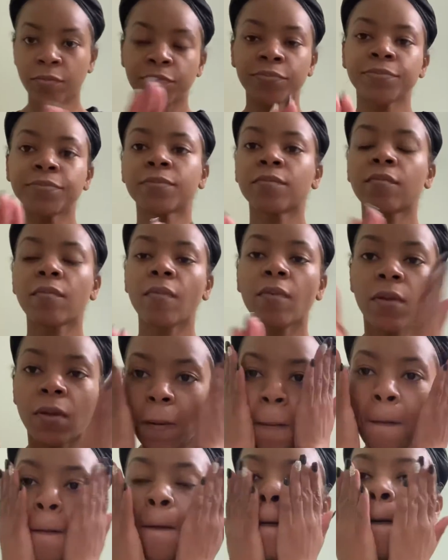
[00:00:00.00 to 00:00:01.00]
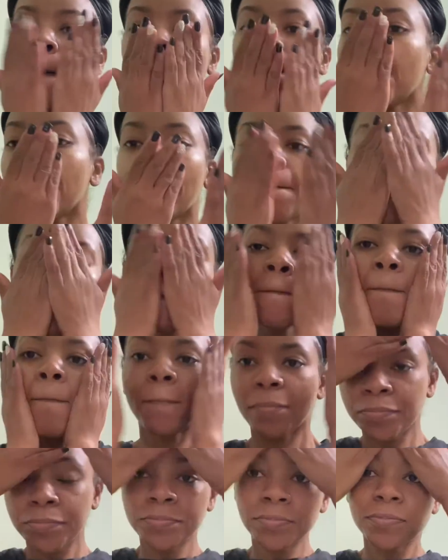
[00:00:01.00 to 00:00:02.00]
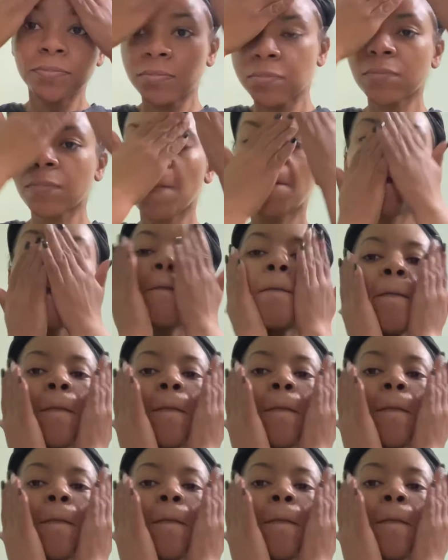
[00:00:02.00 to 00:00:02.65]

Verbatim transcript: And then I'm going to also pat the oil into my skin as